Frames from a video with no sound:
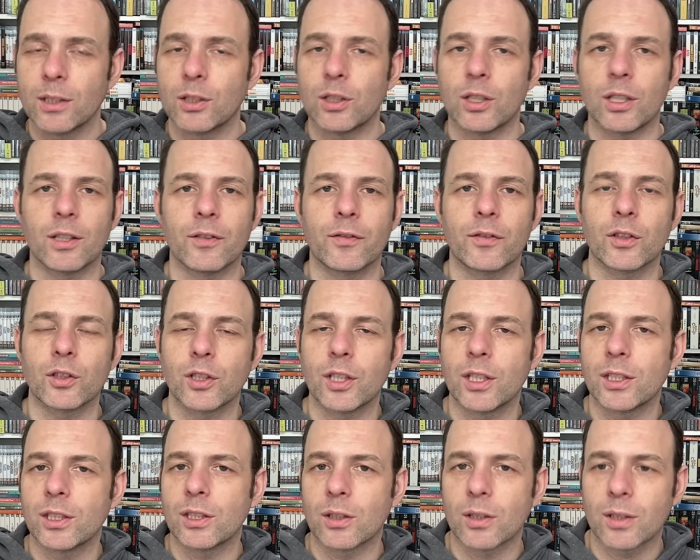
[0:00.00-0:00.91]
Jennifer
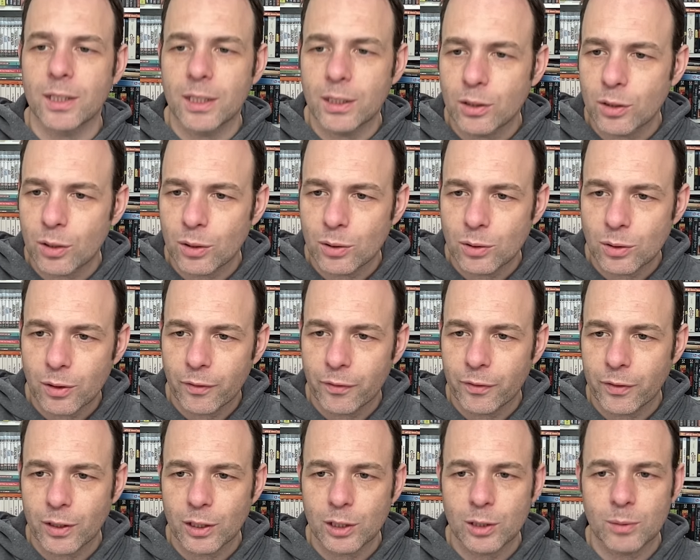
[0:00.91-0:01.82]
Jason Leigh turns up
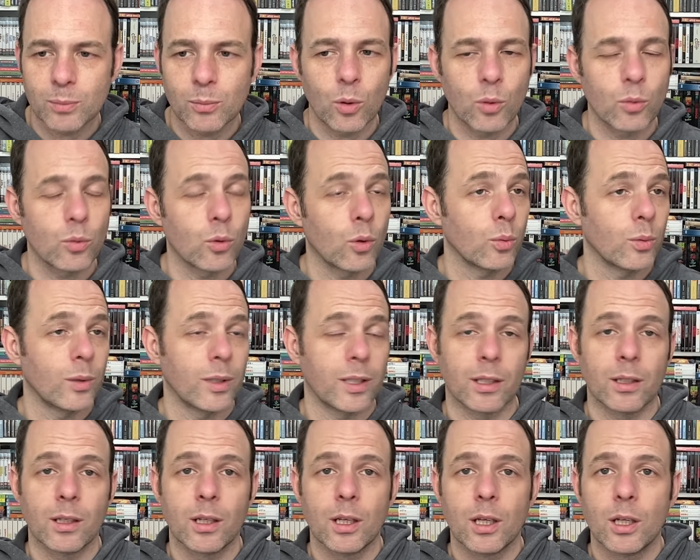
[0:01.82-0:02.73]
for a small role. You
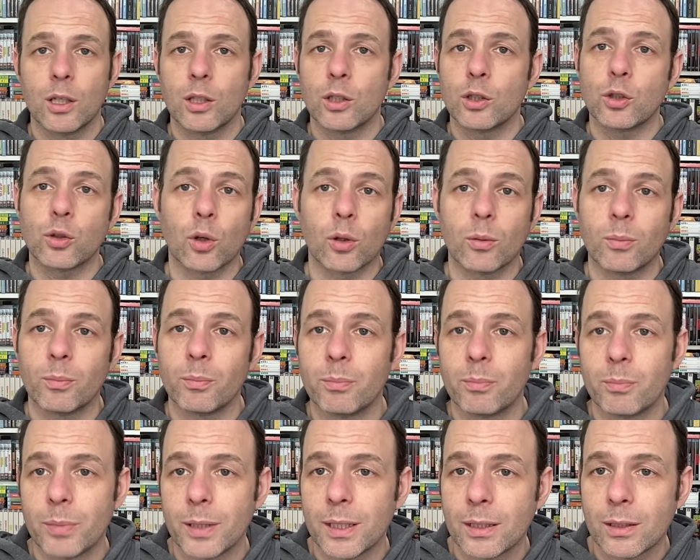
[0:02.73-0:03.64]
get Sean
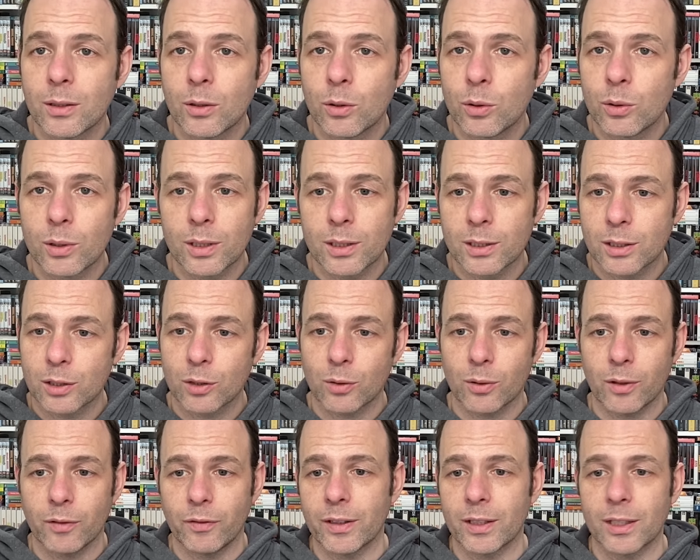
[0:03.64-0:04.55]
Bean, who is
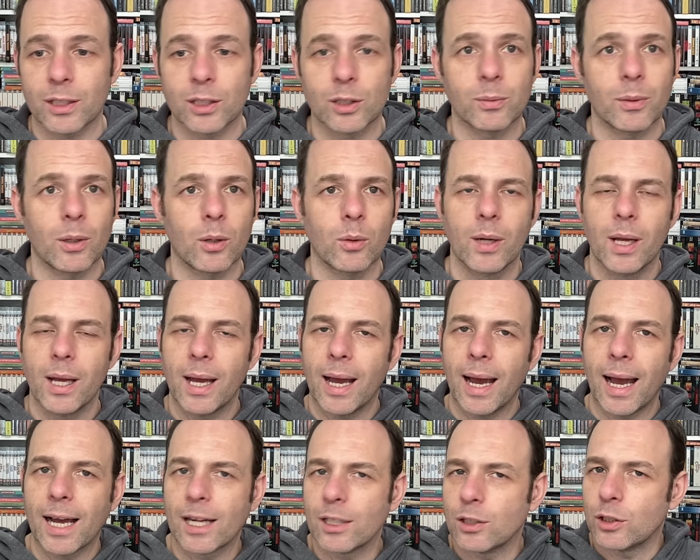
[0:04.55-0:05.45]
terrific as well.
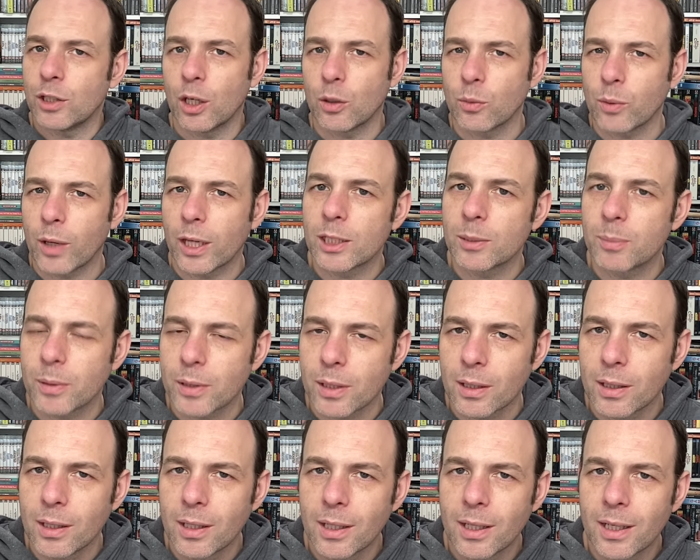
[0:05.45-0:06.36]
Andrea
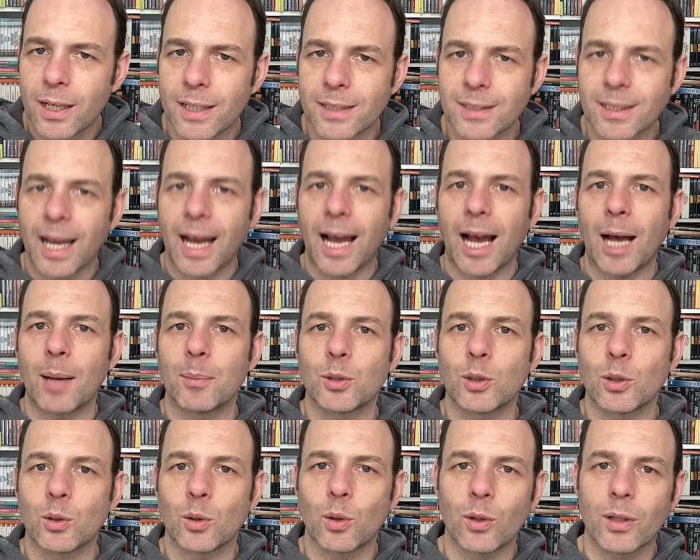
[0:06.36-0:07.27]
Riseborough is
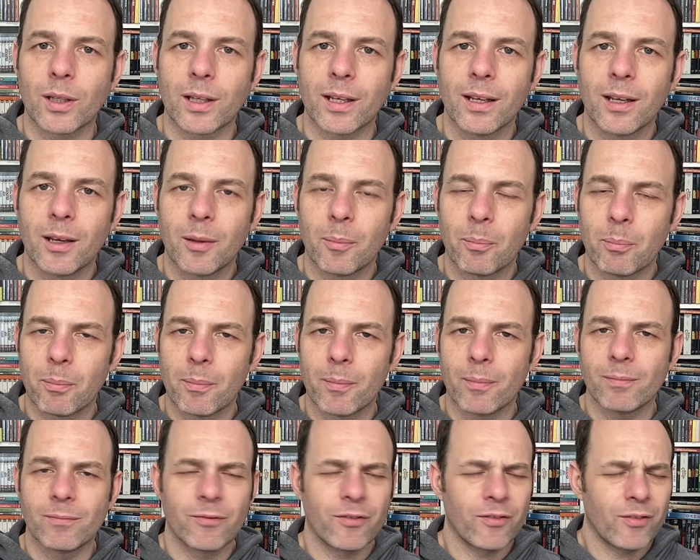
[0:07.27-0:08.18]
absolutely
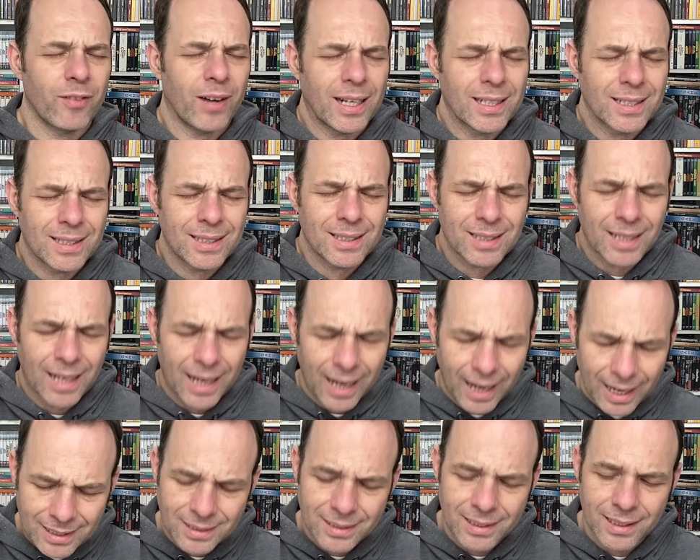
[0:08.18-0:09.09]

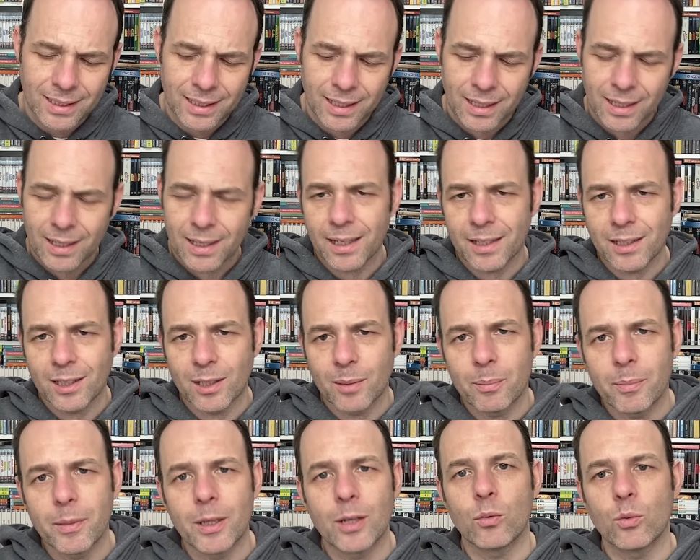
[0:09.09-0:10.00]
fantastic in the
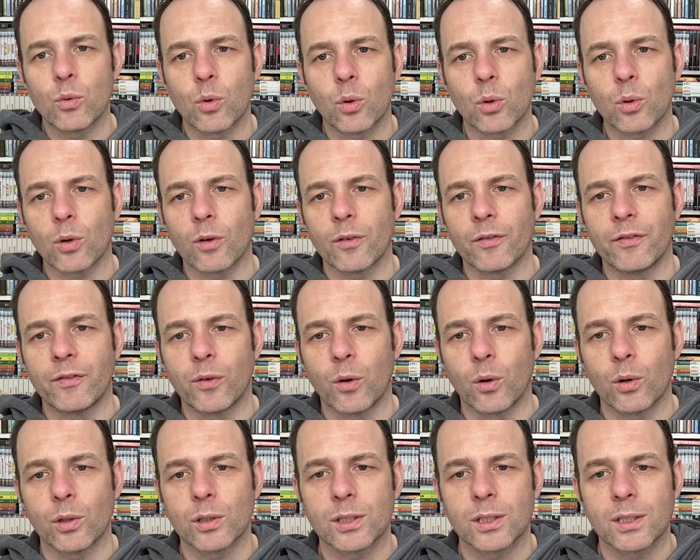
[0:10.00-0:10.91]
main role of
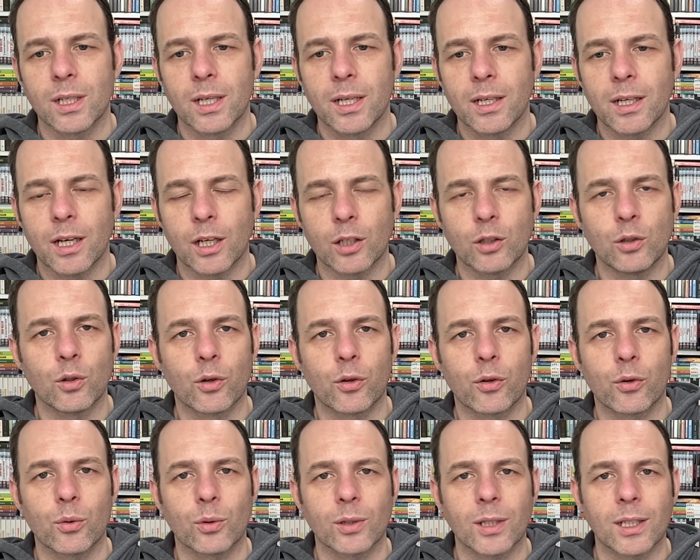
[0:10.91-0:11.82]
Voss. And you're
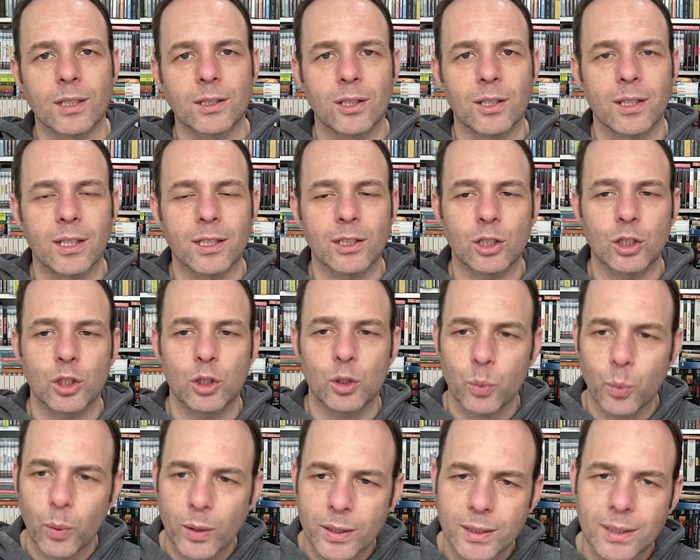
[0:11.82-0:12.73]
thrown into this
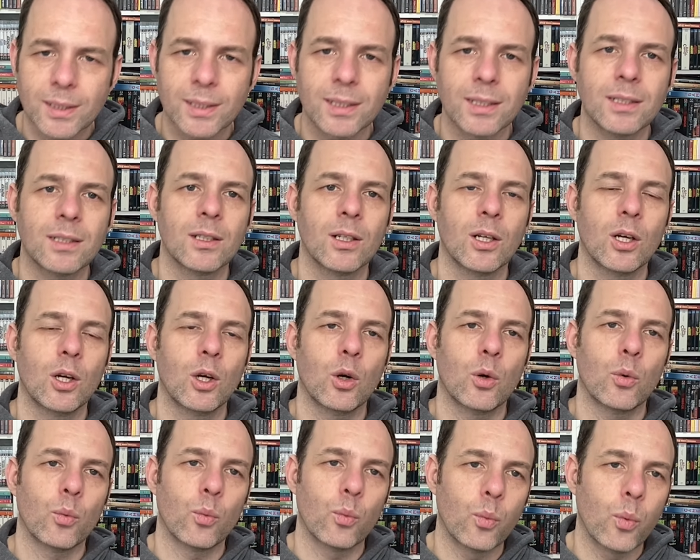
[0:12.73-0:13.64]
twisted
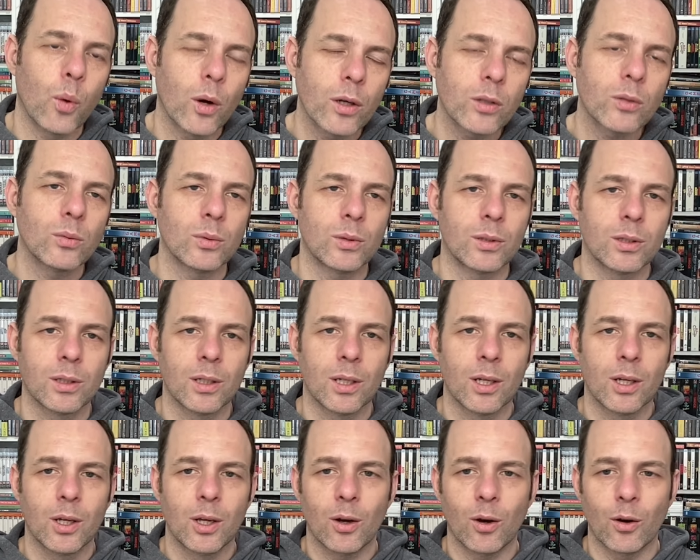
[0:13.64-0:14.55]
world
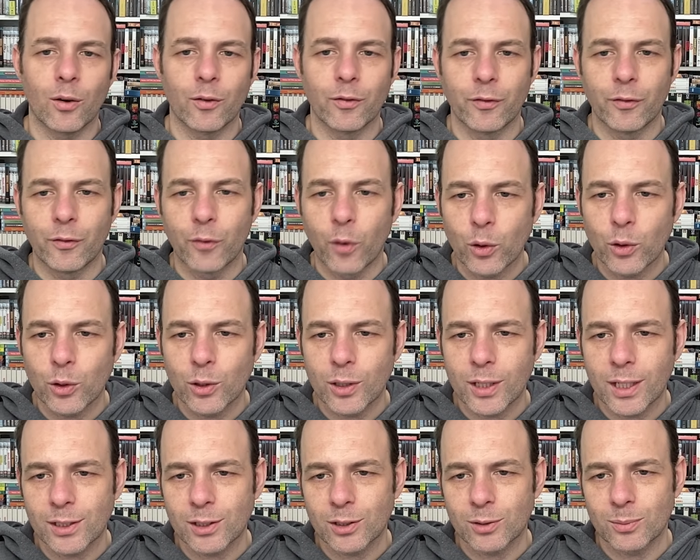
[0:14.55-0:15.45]
of
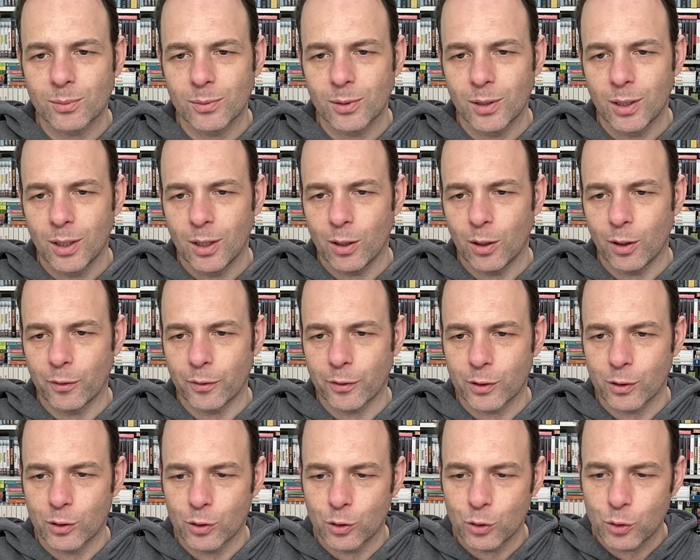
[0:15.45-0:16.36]
voyeurism, of
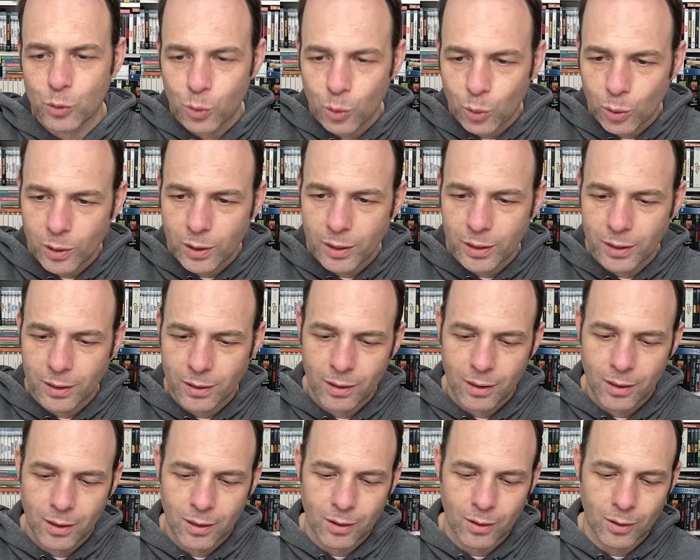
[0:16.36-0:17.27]
controlling,
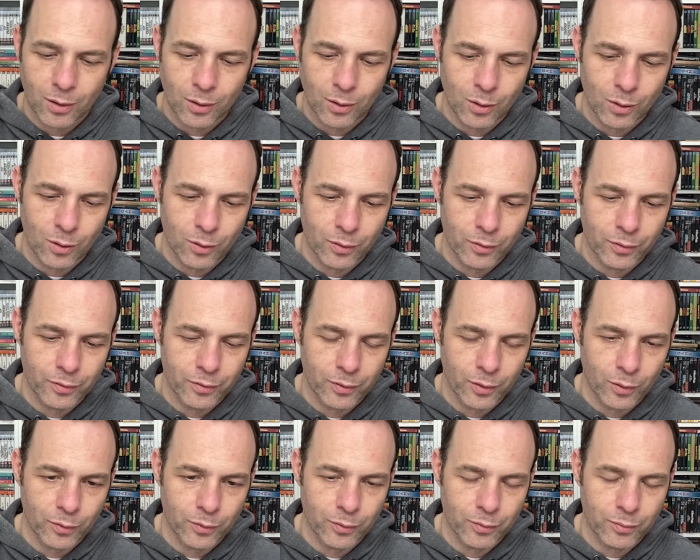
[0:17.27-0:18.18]

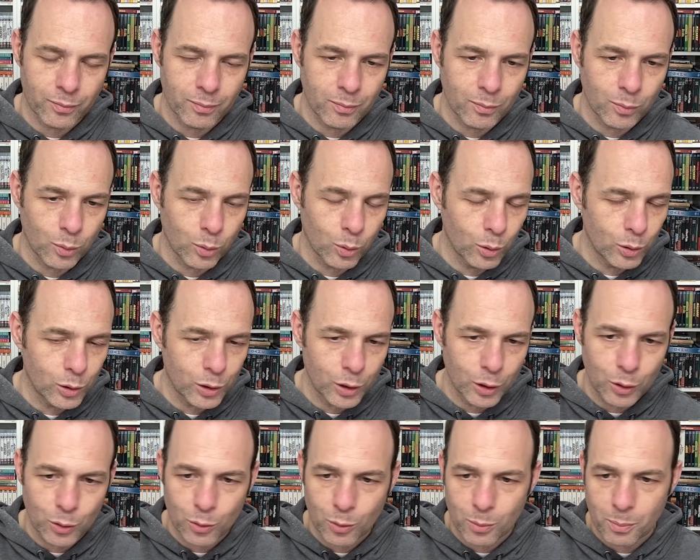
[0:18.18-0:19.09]
of
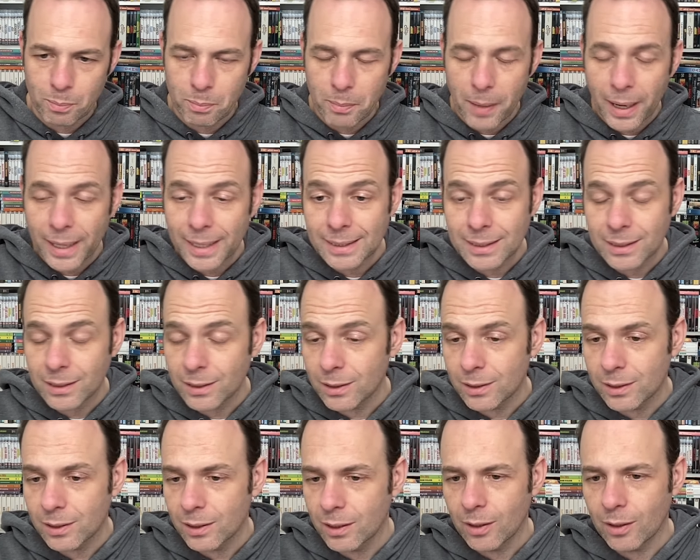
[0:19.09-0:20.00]
losing your
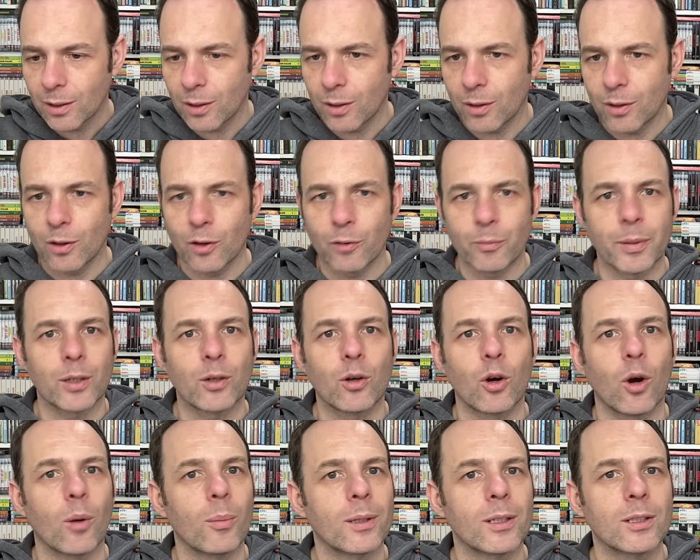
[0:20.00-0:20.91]
mind, of
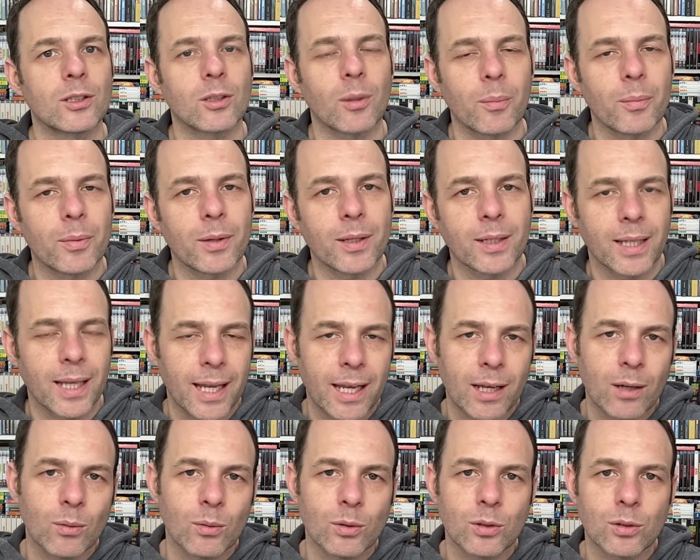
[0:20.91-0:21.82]
becoming something
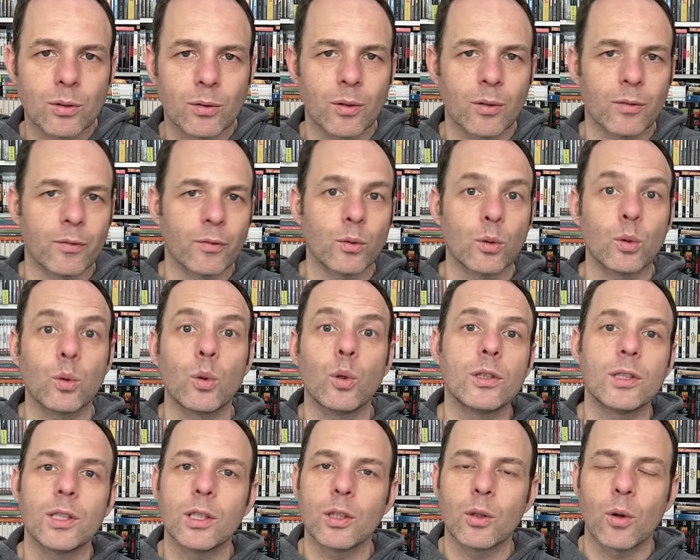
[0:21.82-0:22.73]
else, of
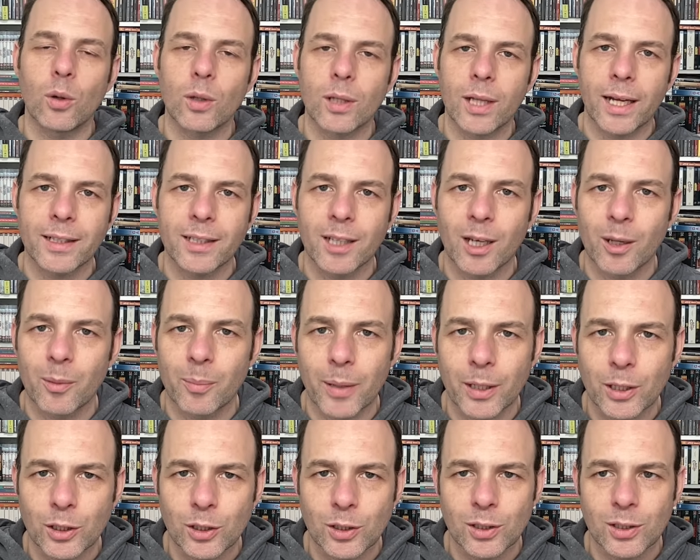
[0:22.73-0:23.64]
losing all
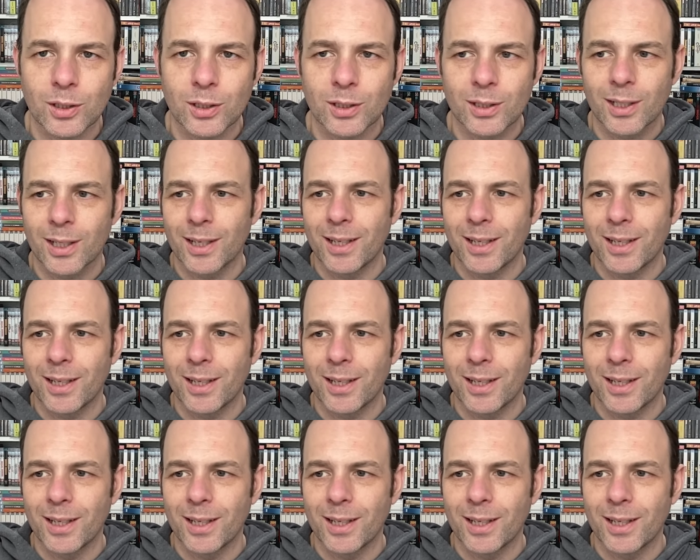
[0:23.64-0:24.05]
inhibitions.